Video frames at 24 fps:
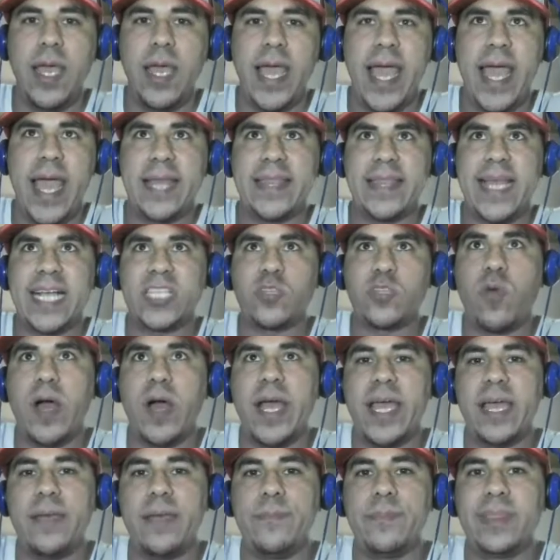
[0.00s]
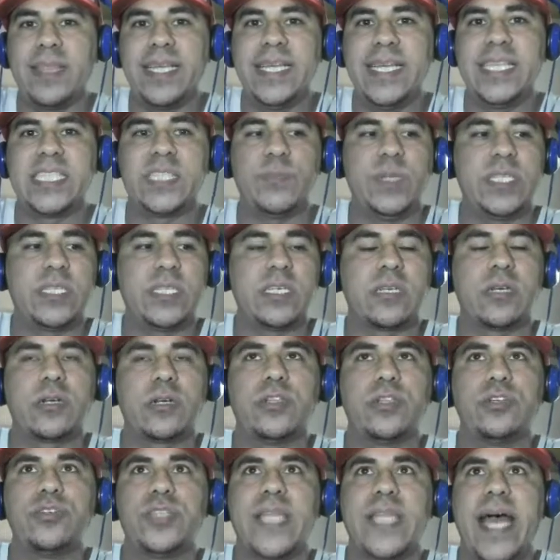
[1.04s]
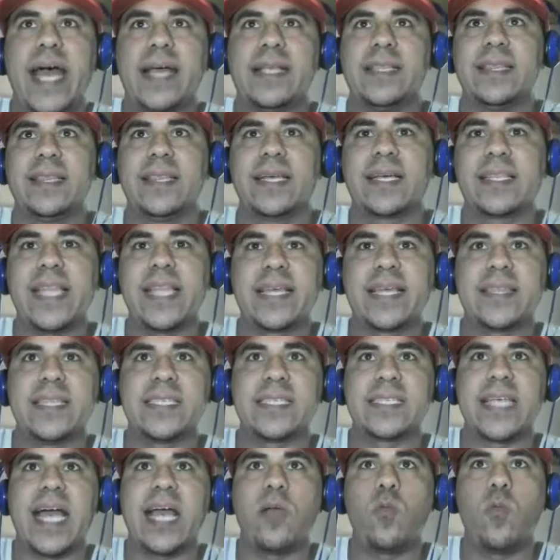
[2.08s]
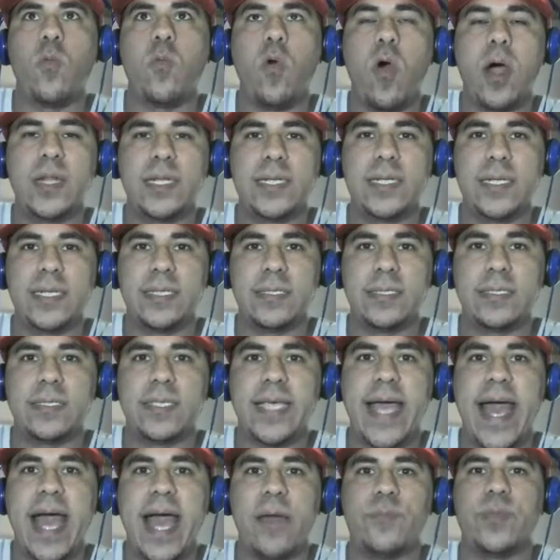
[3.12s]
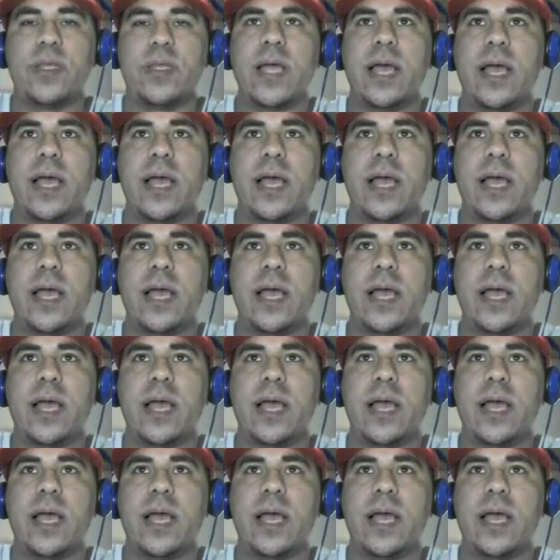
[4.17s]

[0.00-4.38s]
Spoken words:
And that's why it leads me to conclude that it looked like this guy wanted it to happen.